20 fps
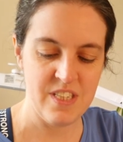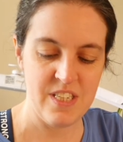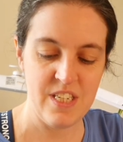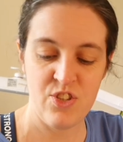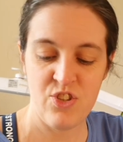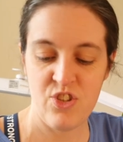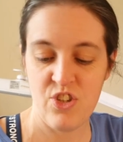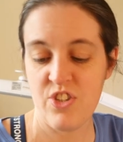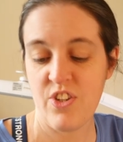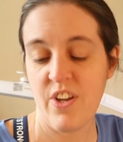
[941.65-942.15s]

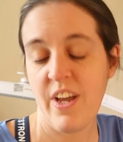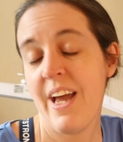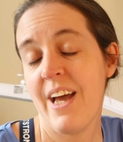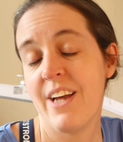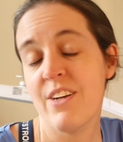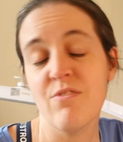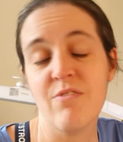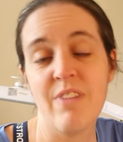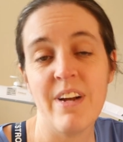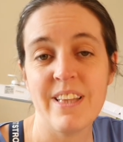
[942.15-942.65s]
It's just I
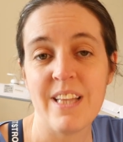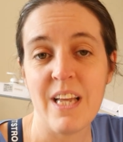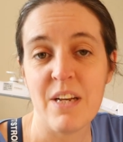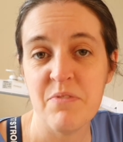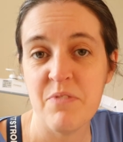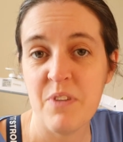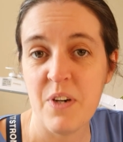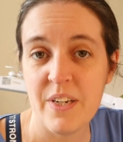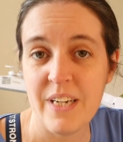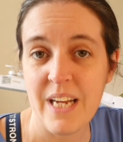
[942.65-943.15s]
hadn't read that
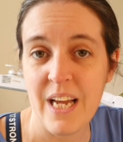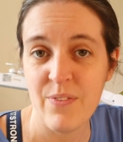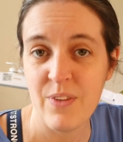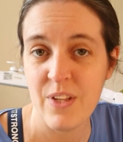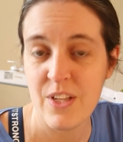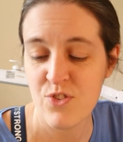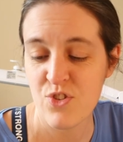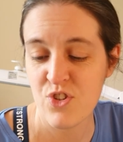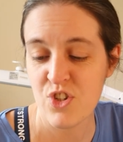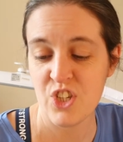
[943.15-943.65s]
far down the
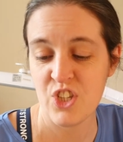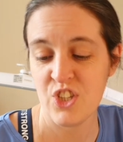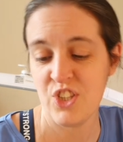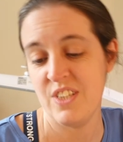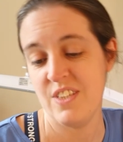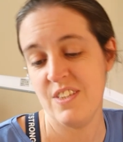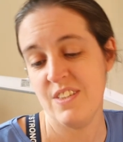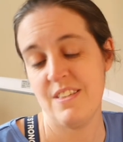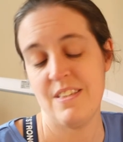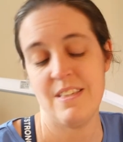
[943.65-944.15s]

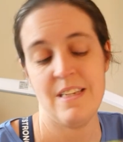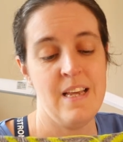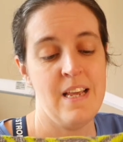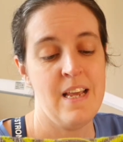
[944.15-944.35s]
instructions.